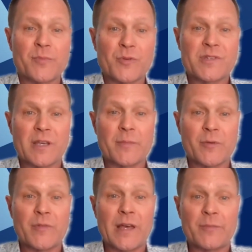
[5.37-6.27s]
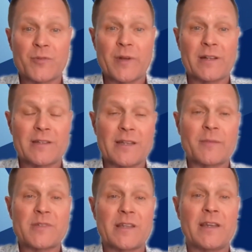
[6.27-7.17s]
Bruce Guemmer with AppDirect, and I'm
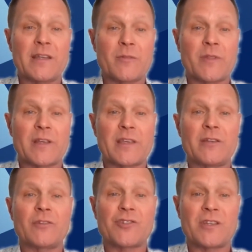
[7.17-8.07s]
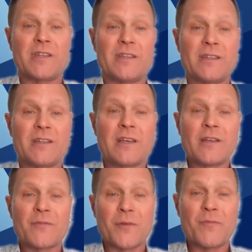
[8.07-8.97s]
sitting here with Aqeel Shahid
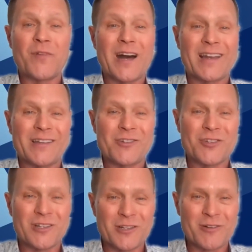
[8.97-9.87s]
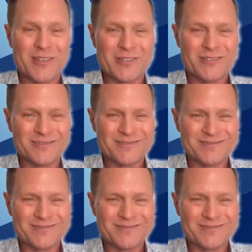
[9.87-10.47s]
from Vonage. Hello, Aqeel.